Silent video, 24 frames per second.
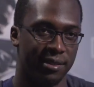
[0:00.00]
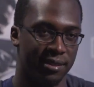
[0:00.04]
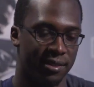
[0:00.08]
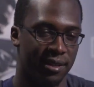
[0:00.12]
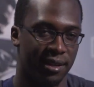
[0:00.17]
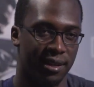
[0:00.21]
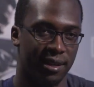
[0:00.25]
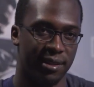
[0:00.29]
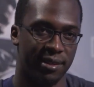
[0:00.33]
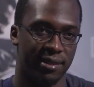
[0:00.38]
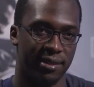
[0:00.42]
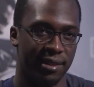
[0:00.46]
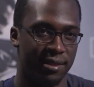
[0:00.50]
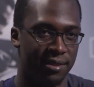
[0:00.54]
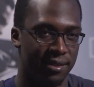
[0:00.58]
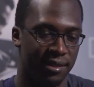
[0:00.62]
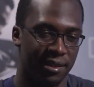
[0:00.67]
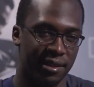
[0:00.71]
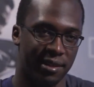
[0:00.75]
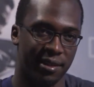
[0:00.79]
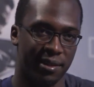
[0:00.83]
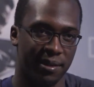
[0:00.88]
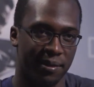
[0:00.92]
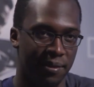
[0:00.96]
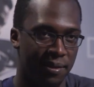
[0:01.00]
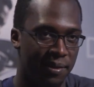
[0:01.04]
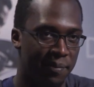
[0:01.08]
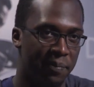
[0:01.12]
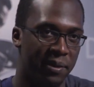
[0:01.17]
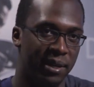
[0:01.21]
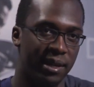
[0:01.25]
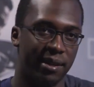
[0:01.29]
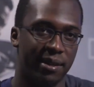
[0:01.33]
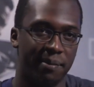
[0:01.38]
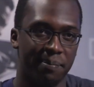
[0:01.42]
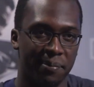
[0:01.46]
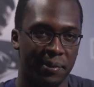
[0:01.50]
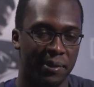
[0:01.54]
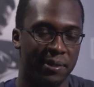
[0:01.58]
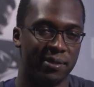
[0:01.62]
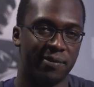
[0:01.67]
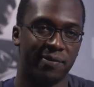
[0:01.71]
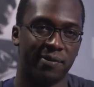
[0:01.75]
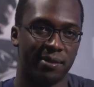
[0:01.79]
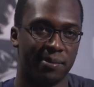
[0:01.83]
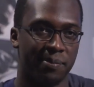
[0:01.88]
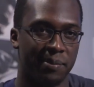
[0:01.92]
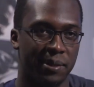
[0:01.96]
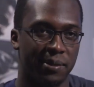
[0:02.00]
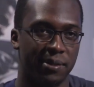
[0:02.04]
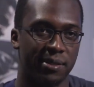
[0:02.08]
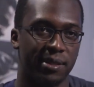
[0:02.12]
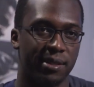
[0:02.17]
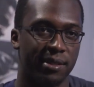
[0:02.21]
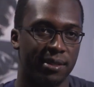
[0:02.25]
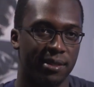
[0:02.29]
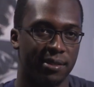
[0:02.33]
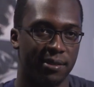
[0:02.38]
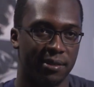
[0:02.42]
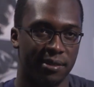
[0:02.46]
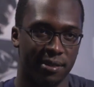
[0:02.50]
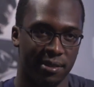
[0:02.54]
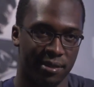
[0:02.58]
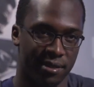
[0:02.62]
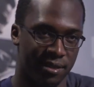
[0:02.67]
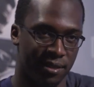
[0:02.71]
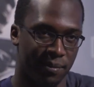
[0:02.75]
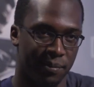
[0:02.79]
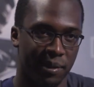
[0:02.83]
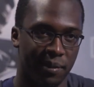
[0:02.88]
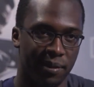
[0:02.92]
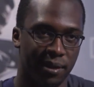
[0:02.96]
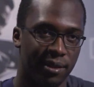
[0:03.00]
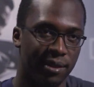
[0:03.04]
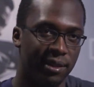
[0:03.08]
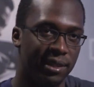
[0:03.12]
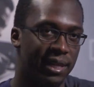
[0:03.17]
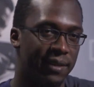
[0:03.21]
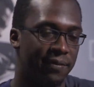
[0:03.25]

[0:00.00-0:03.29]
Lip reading: his guard isn't going to impede most of his motion. So he's going to still be able to